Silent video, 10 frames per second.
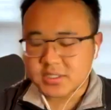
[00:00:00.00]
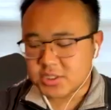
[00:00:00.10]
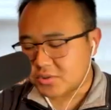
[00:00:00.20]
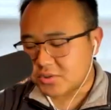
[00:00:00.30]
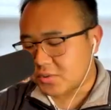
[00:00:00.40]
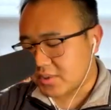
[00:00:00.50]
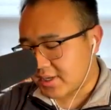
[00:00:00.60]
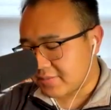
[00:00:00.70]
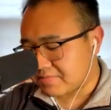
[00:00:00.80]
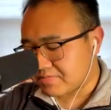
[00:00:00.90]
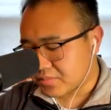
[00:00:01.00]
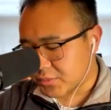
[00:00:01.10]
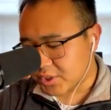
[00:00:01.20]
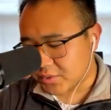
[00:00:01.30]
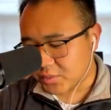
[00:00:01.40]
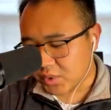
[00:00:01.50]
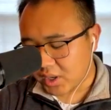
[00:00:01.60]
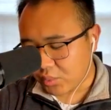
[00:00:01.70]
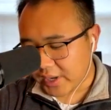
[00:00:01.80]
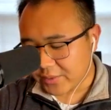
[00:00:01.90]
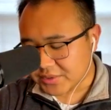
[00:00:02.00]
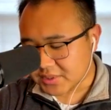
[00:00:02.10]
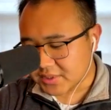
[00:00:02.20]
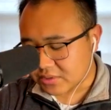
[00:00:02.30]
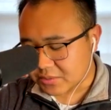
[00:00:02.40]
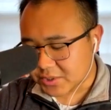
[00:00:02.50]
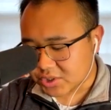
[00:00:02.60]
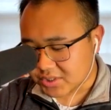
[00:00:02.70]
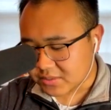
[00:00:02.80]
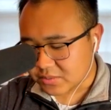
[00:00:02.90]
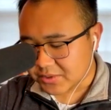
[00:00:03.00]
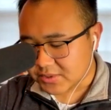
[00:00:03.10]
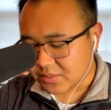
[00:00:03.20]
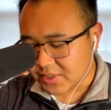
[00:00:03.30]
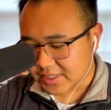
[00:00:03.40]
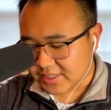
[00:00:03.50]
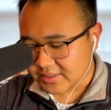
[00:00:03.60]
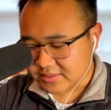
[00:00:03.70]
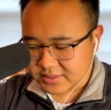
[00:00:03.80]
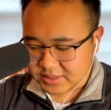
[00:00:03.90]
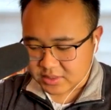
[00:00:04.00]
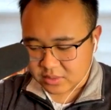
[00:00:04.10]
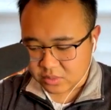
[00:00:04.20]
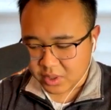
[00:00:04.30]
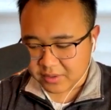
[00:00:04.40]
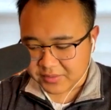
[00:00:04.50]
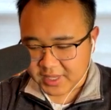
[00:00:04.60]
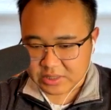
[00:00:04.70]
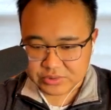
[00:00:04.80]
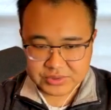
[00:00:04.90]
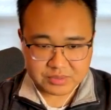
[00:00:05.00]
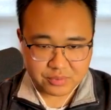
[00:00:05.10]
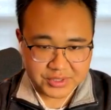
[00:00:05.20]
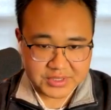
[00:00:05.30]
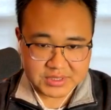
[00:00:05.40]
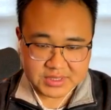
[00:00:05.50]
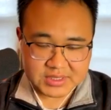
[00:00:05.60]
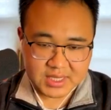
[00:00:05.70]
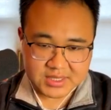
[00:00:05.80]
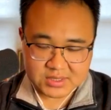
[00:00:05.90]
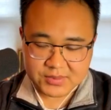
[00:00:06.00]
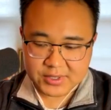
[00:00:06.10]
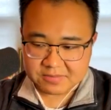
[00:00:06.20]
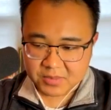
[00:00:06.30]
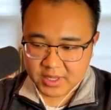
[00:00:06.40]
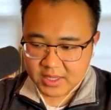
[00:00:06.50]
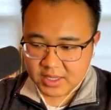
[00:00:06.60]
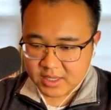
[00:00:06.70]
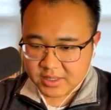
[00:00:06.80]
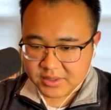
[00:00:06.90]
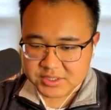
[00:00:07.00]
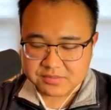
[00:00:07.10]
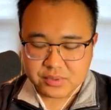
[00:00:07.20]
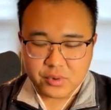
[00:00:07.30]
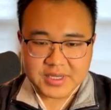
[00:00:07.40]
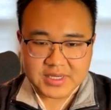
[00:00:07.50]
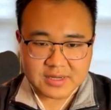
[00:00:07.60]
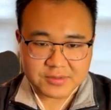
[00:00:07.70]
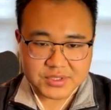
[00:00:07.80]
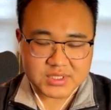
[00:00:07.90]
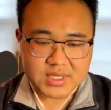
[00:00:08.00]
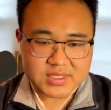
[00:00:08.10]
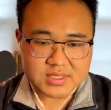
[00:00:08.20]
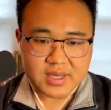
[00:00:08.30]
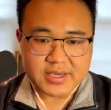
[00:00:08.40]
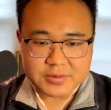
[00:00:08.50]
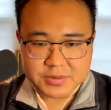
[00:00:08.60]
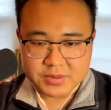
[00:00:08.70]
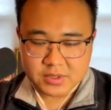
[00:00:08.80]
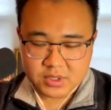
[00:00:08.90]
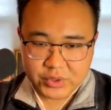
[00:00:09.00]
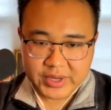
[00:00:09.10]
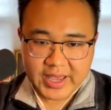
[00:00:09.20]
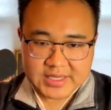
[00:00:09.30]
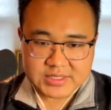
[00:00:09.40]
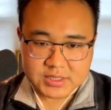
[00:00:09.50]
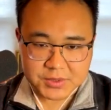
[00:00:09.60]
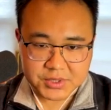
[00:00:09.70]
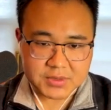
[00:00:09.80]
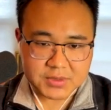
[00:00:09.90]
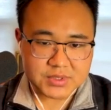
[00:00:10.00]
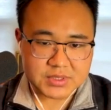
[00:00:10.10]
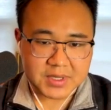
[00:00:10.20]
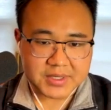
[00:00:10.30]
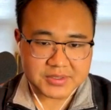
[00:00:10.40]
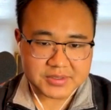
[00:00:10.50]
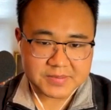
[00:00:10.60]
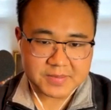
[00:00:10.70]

issue um, you know when i was in the novitiate with the dominicans one of the elderly priests, he said to me, There's a point in every son's life where he has to forgive his father.